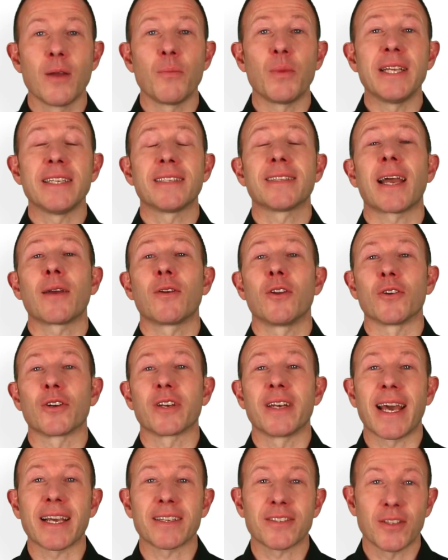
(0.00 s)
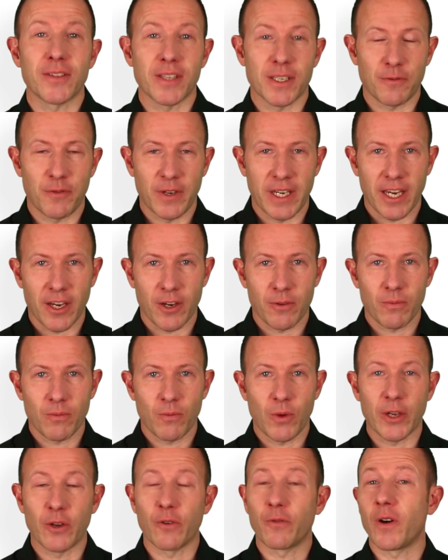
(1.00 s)
Please now look next to this video
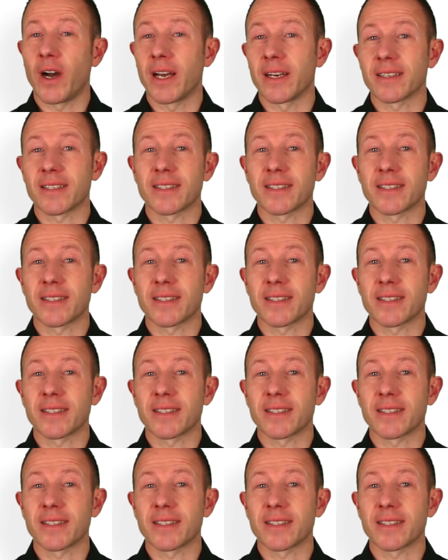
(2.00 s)
where you'll find